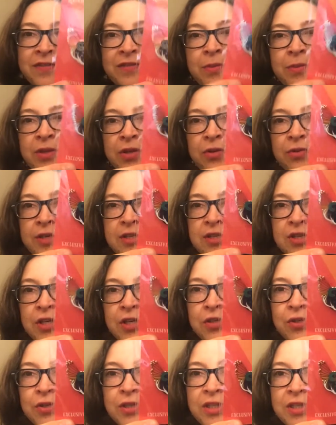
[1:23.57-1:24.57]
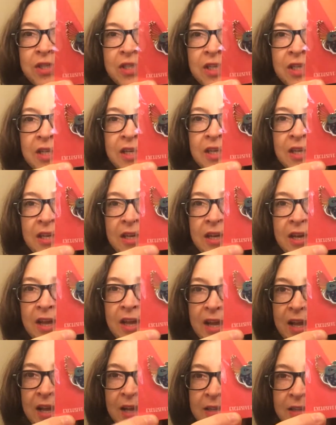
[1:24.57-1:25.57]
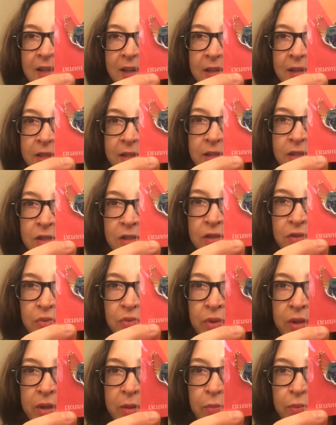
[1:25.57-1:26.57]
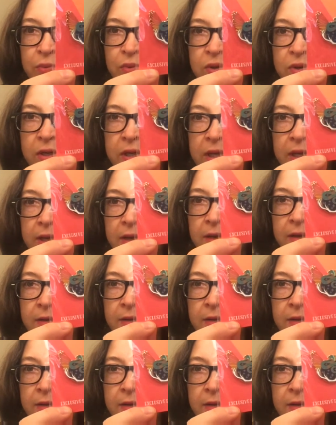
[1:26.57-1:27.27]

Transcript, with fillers: from the Grisha trilogy. And it's just really pretty.